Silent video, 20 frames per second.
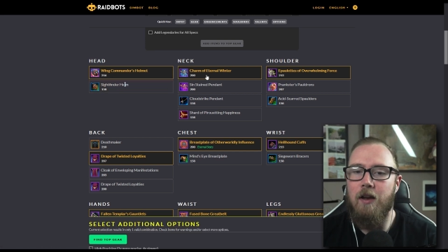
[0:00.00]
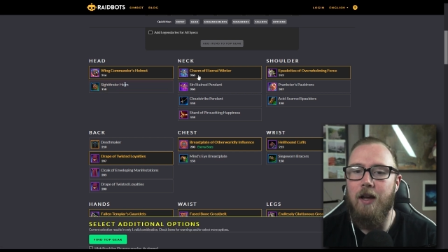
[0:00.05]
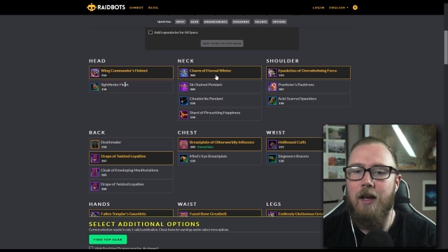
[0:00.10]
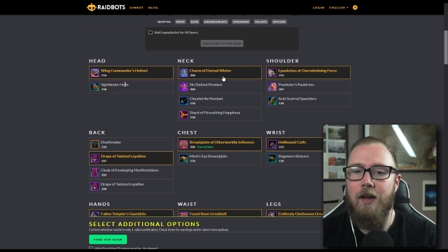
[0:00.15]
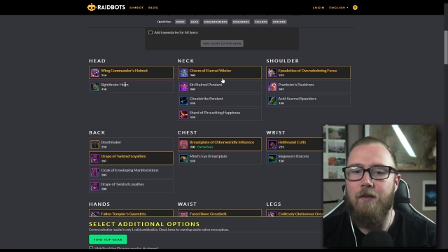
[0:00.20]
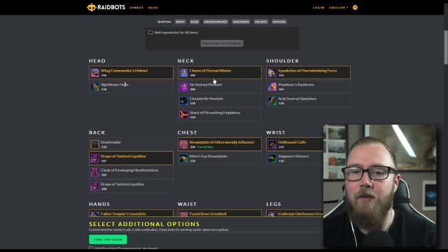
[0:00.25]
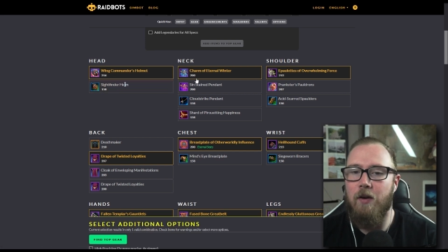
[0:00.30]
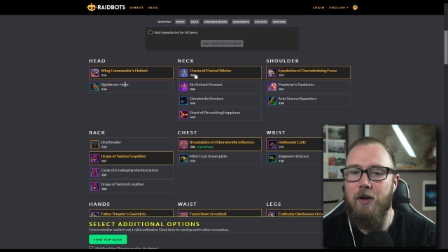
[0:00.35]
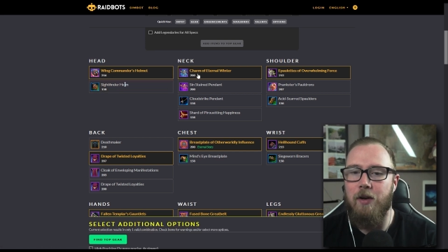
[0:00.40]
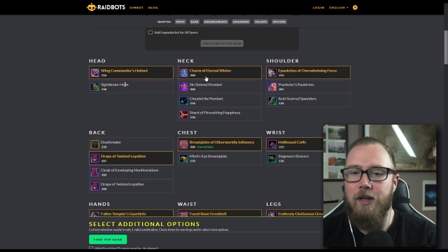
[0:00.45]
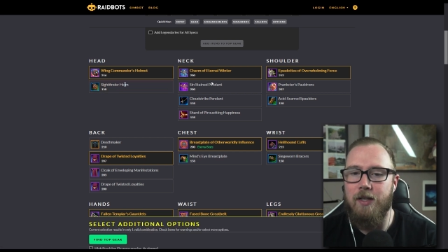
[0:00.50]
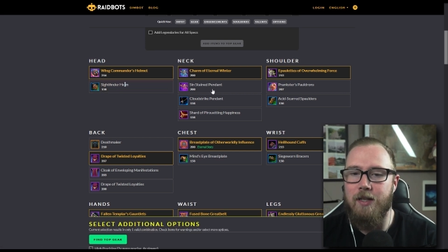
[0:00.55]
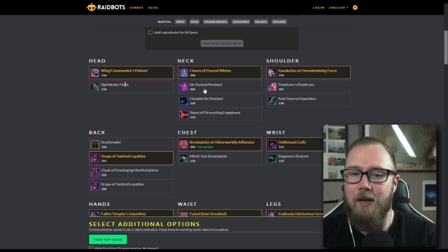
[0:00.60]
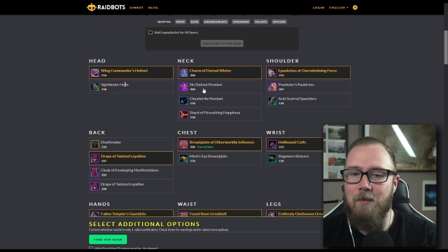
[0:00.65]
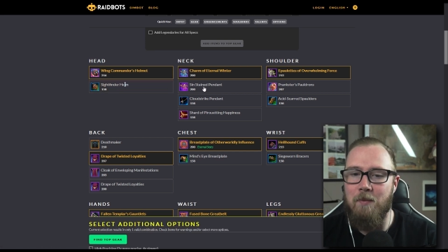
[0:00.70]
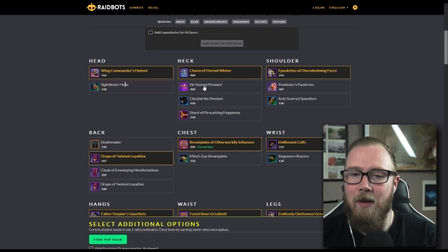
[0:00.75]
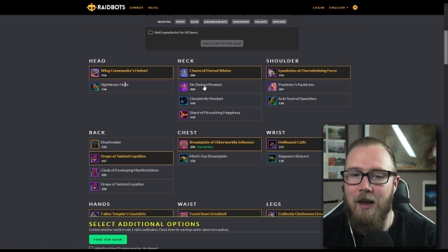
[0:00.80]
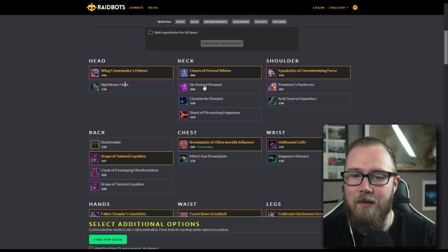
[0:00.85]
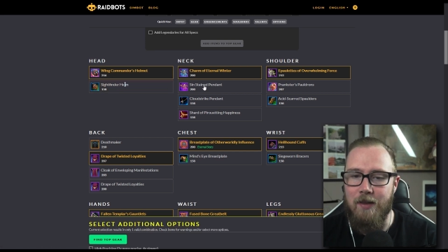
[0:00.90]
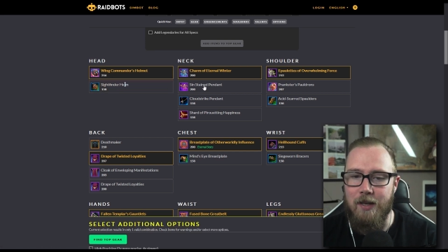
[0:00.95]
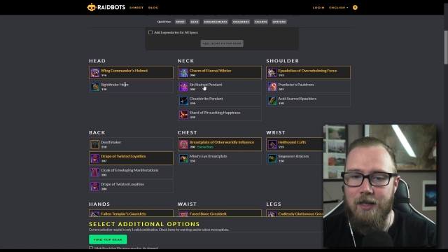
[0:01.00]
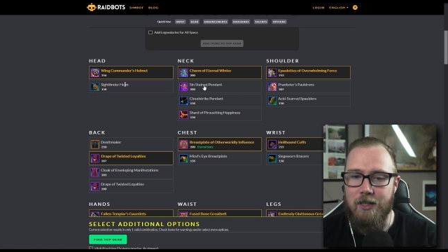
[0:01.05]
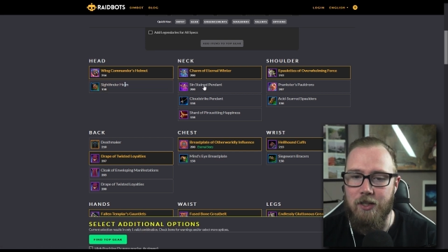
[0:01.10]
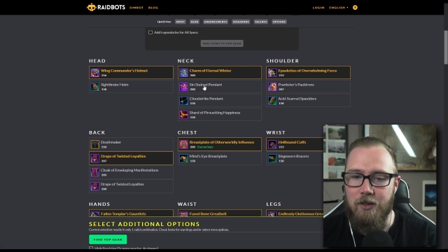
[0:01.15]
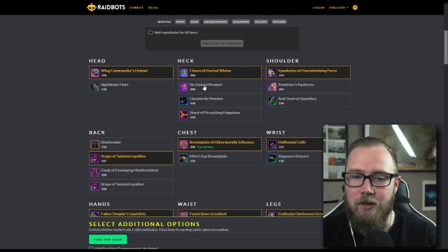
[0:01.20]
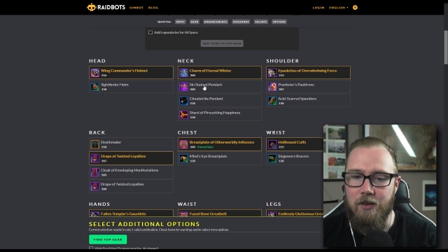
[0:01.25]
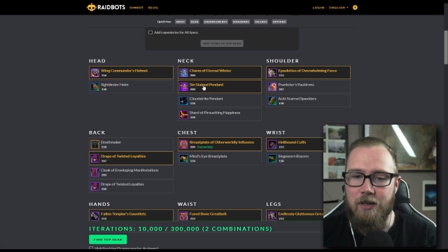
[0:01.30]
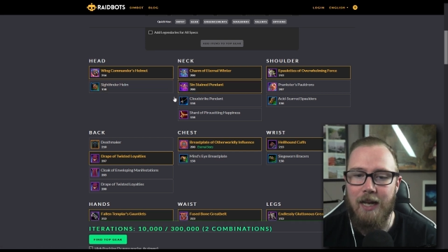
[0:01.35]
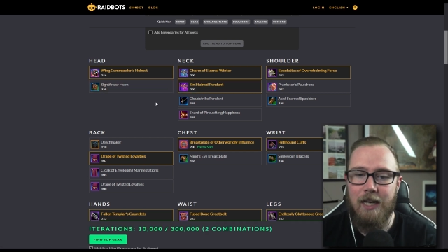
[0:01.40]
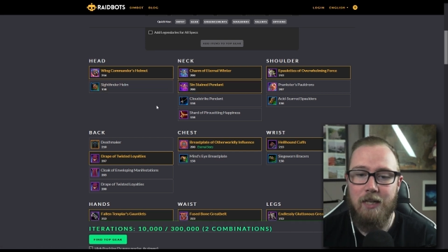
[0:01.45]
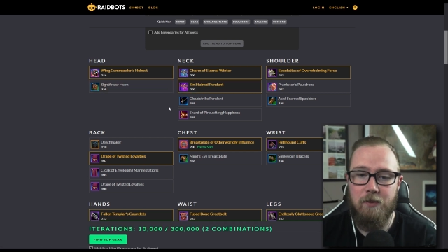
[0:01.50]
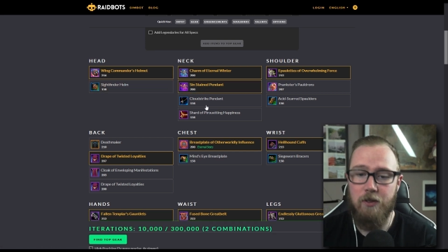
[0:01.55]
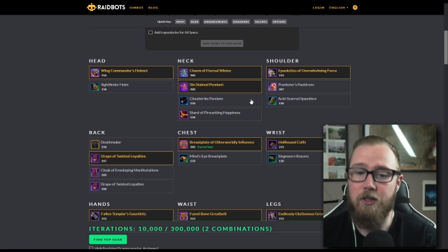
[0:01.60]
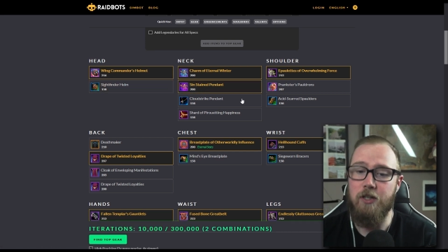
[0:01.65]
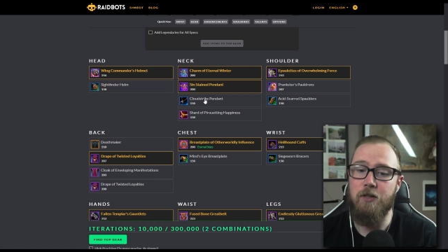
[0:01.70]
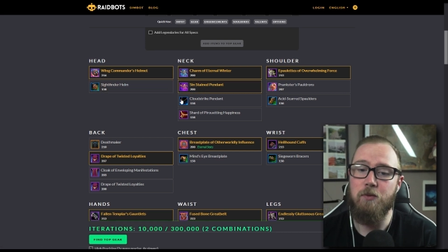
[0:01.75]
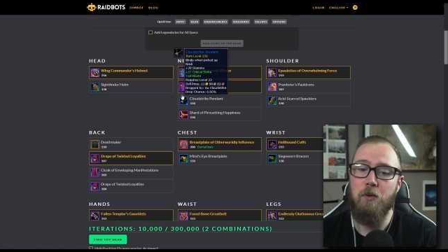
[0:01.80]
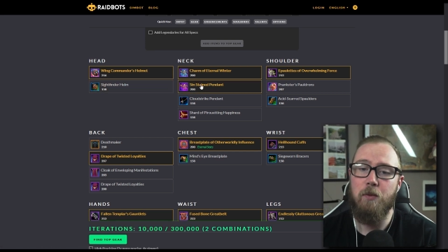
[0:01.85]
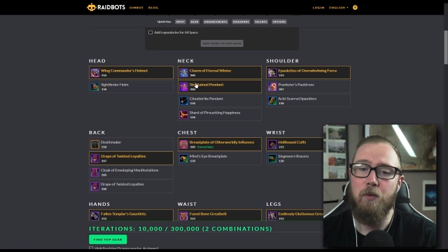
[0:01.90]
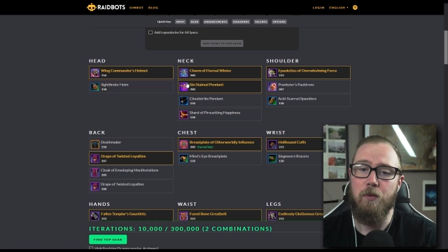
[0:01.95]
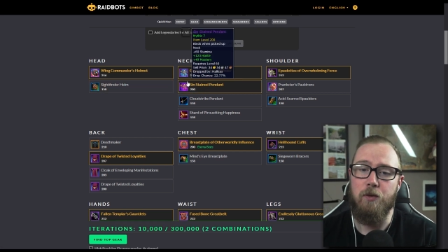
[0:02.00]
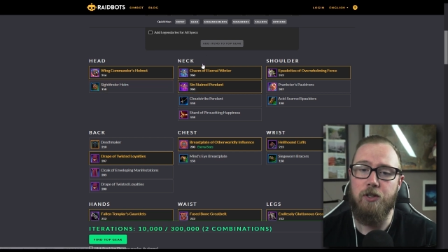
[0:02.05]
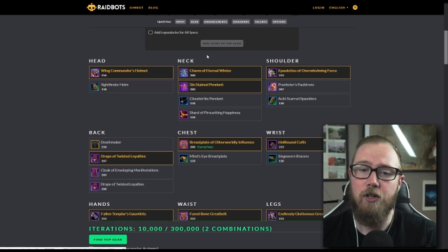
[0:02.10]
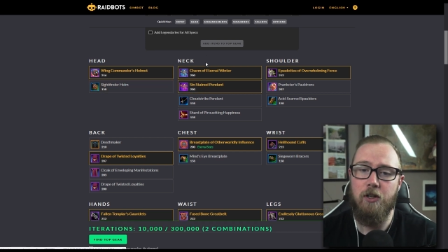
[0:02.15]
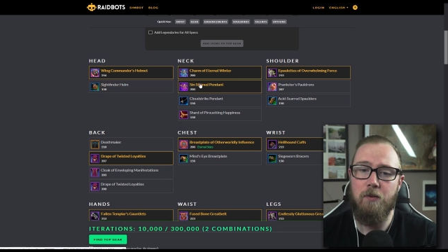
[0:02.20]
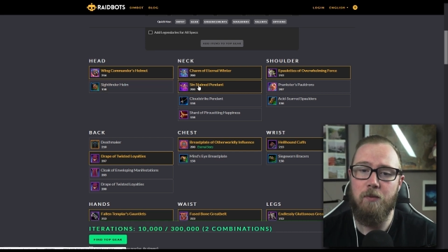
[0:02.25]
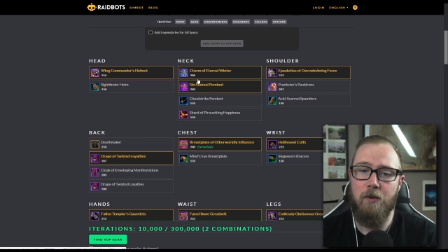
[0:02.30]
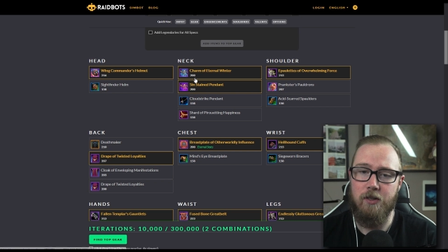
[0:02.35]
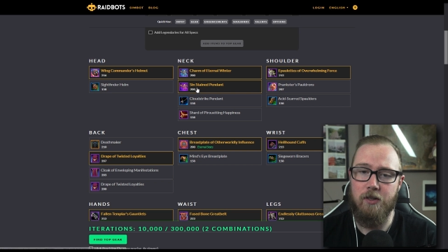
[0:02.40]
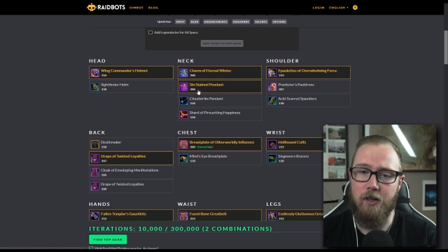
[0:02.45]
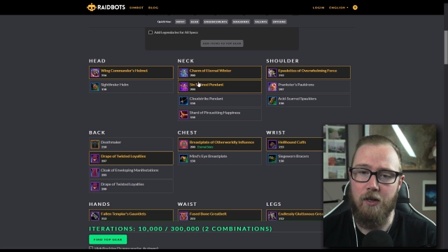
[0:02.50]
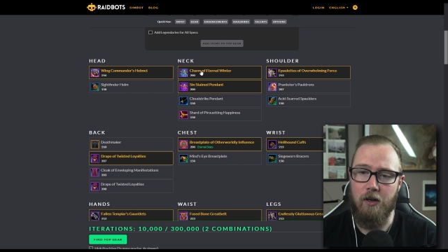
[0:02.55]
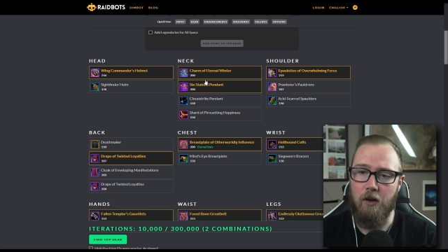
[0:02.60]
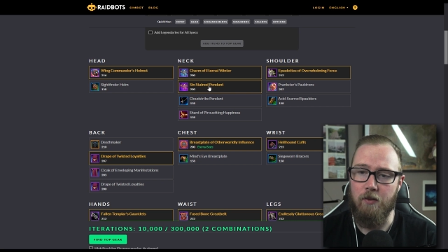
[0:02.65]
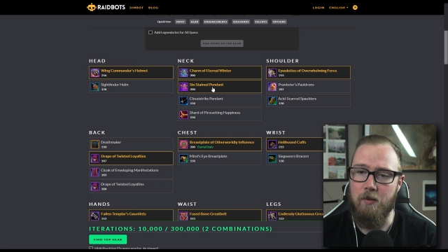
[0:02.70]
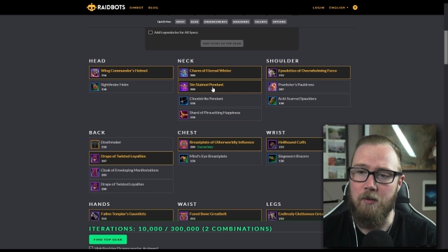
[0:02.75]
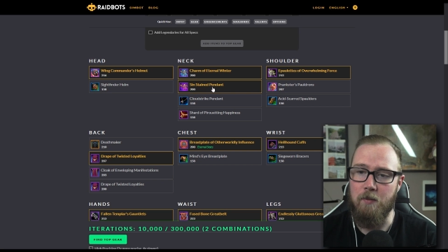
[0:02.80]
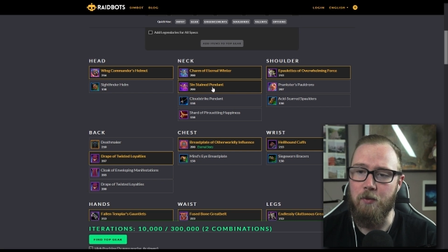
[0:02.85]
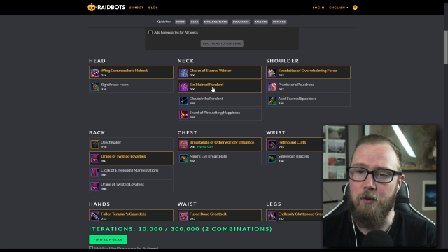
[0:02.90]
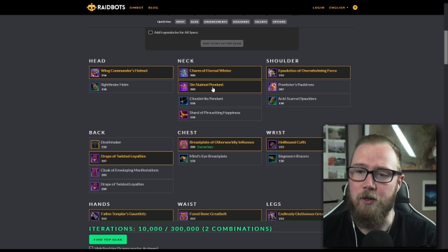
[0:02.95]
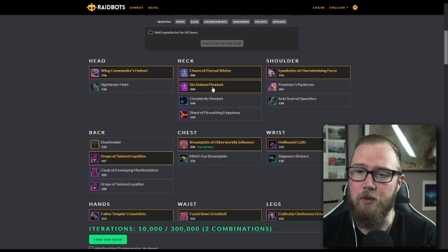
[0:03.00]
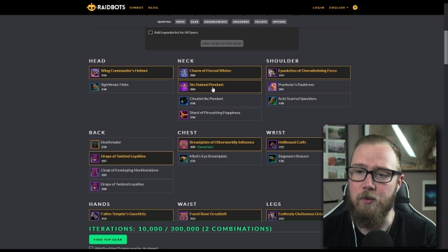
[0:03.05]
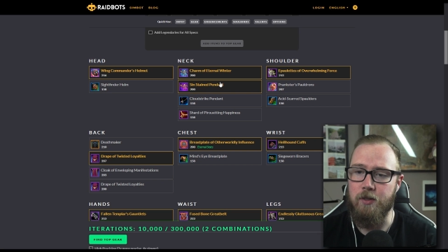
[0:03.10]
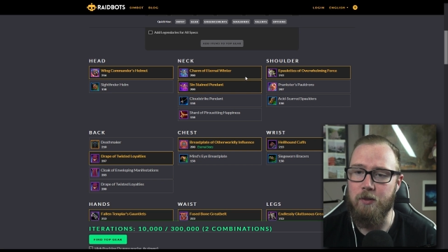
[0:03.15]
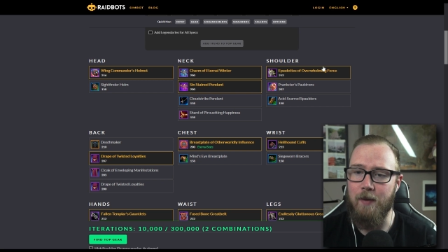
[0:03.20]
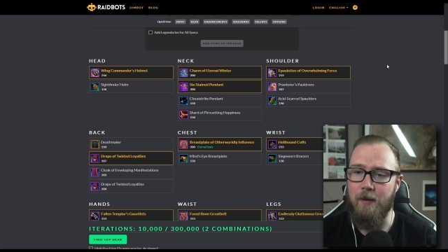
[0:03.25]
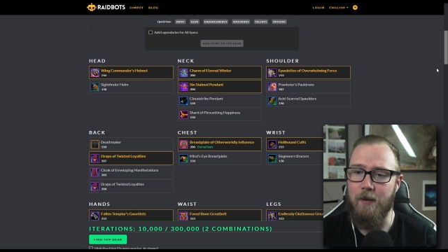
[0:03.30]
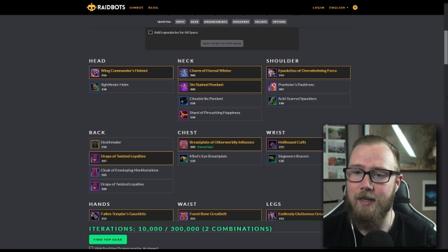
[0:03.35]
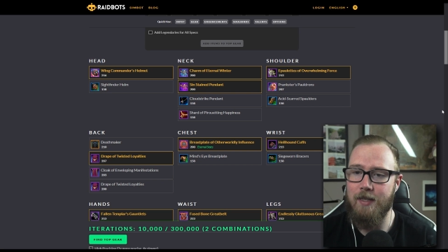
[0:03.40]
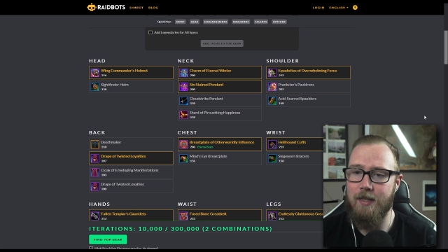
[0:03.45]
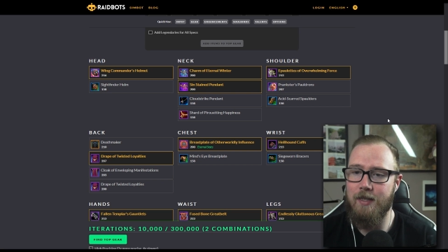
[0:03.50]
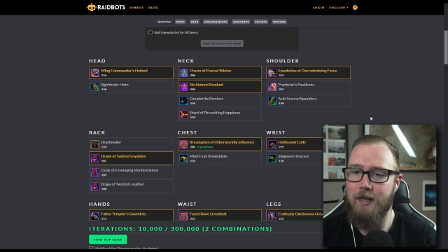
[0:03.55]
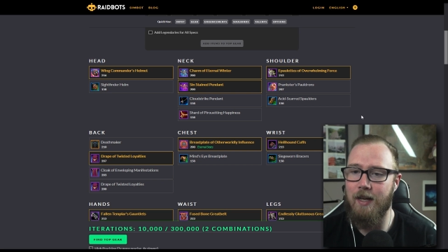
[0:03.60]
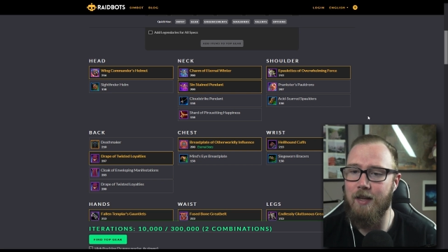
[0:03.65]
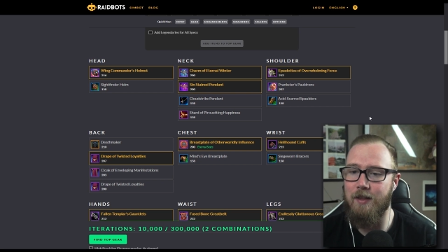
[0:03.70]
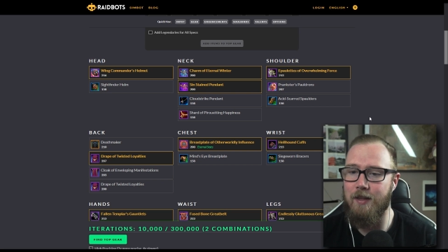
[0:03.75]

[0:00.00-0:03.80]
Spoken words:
If I wanted to compare these two next, which is what we will do because I can't remember which one's best,